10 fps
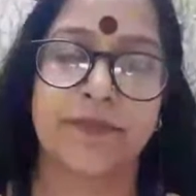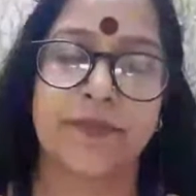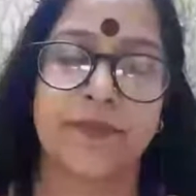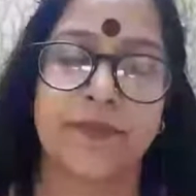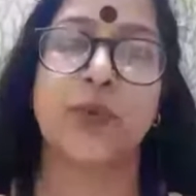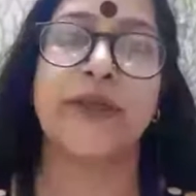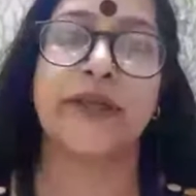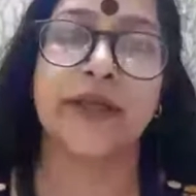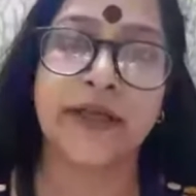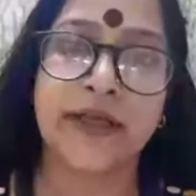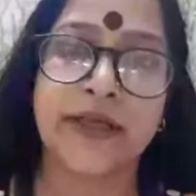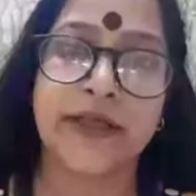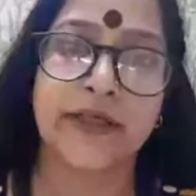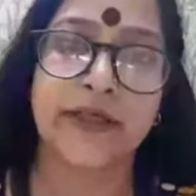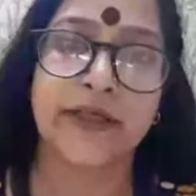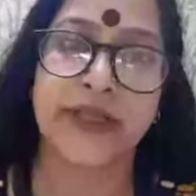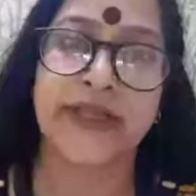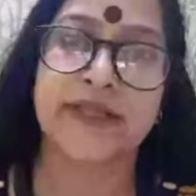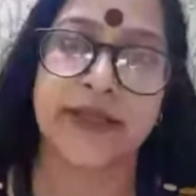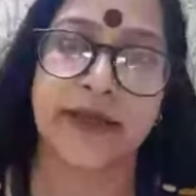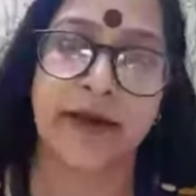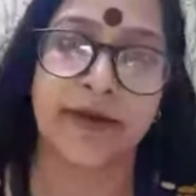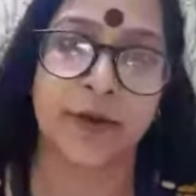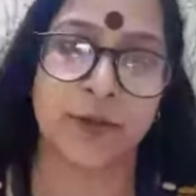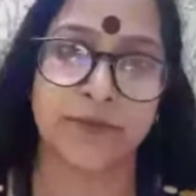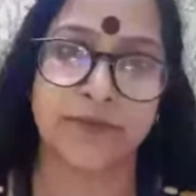that we need in today's scenario.